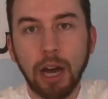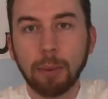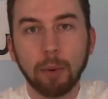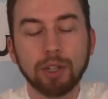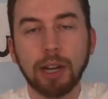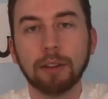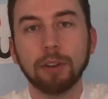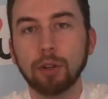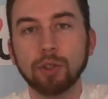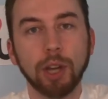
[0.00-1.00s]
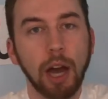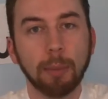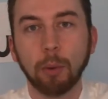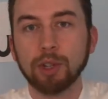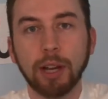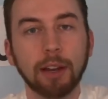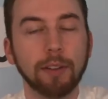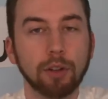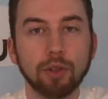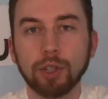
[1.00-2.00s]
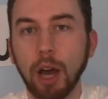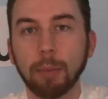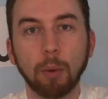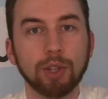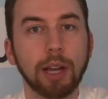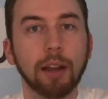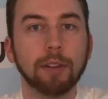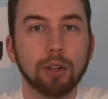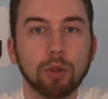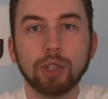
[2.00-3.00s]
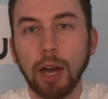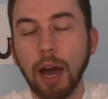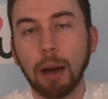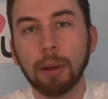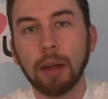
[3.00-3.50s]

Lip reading: I wish I could have a new job. I wish I could have a new job. I wish I could have a new job.